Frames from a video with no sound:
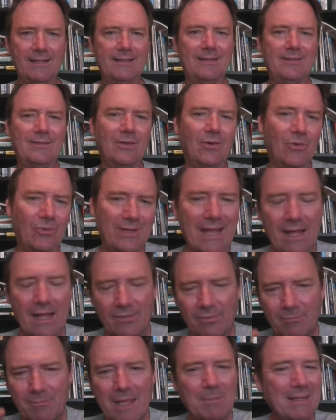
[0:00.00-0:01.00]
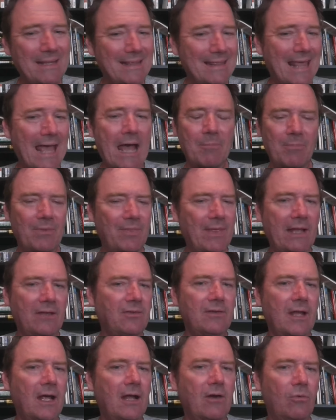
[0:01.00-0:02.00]
So yeah, maybe that, but
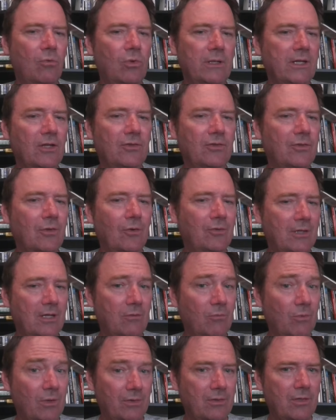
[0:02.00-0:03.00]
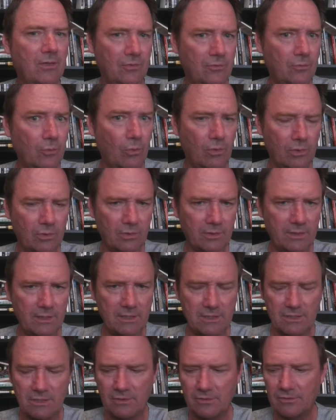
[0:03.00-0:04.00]
that's not really associated with historical
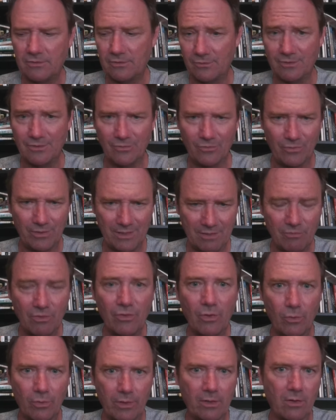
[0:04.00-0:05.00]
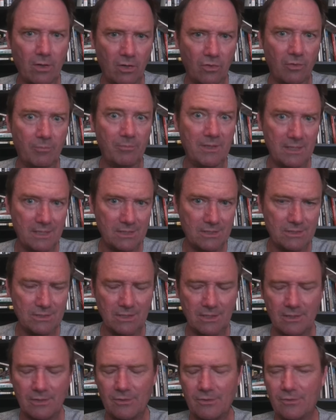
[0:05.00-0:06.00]
ninjutsu. Even though they call them
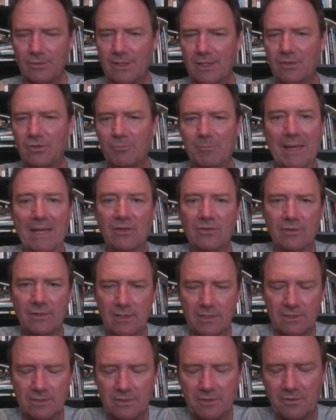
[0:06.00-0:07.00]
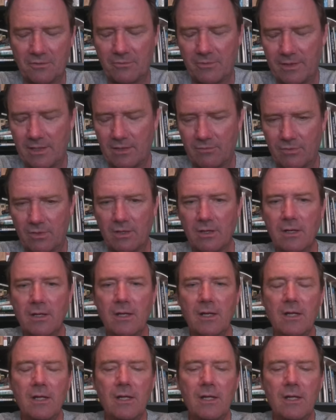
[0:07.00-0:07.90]
ninja, okay, space ninja or whatever.